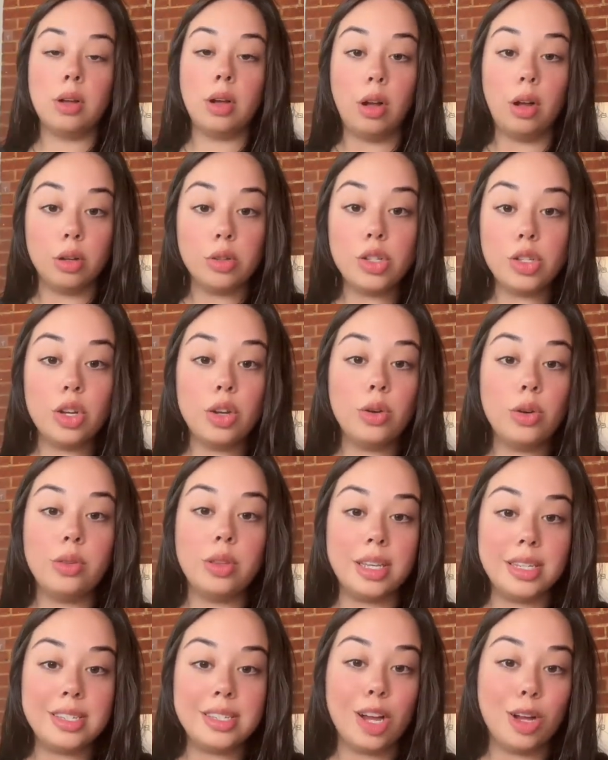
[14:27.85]
Also,
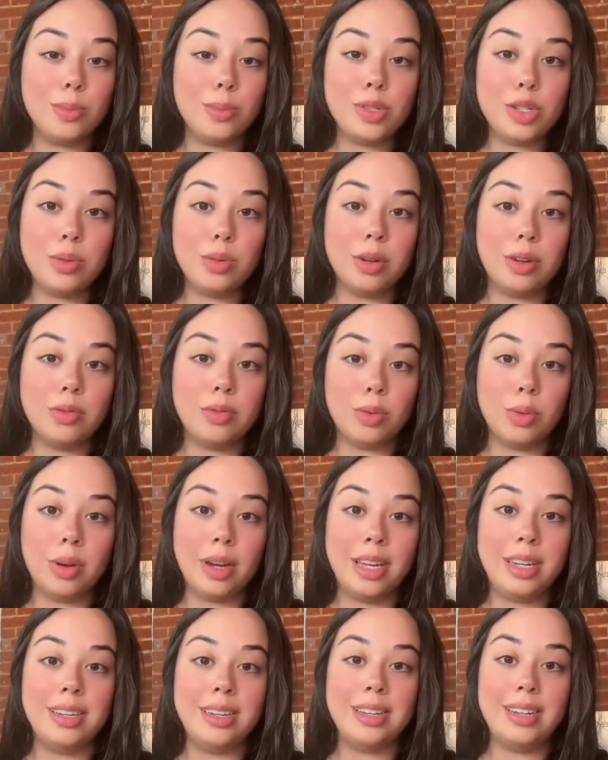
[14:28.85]
this helps you
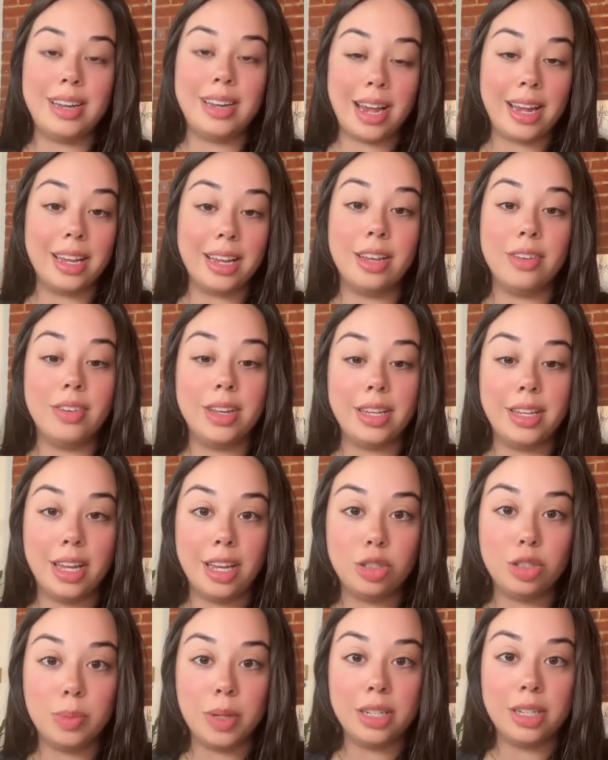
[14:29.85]
avoid negative
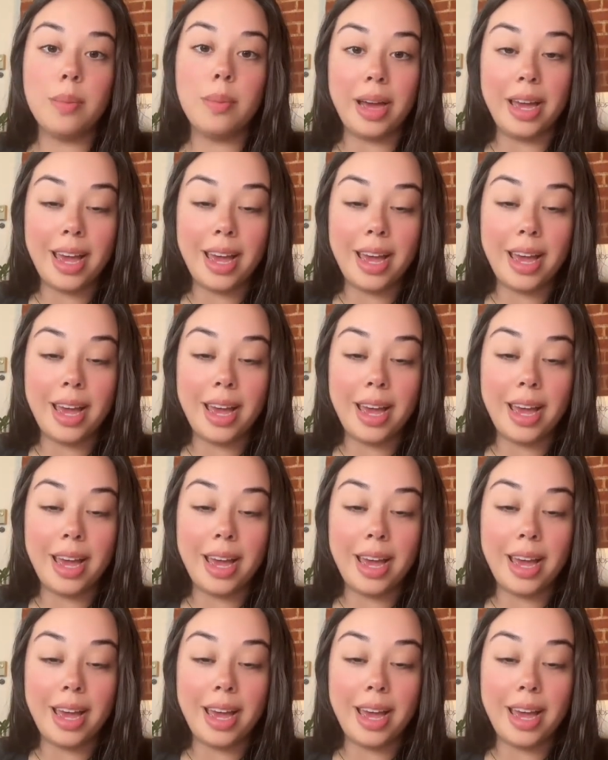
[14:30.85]
engagement.